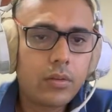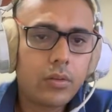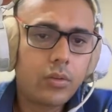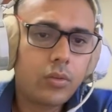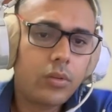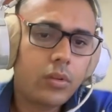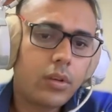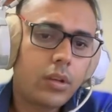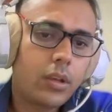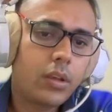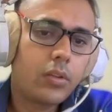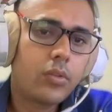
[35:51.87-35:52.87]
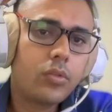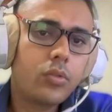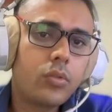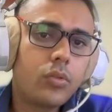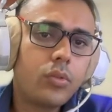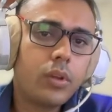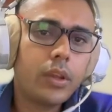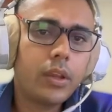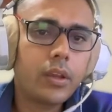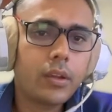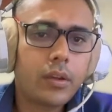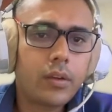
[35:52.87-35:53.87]
Okay, so here
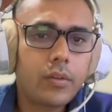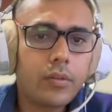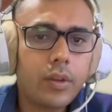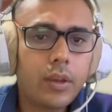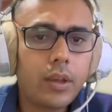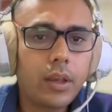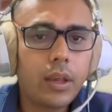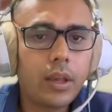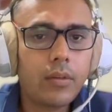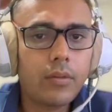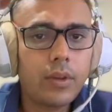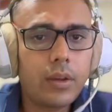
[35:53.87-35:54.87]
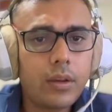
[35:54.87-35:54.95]
we have it.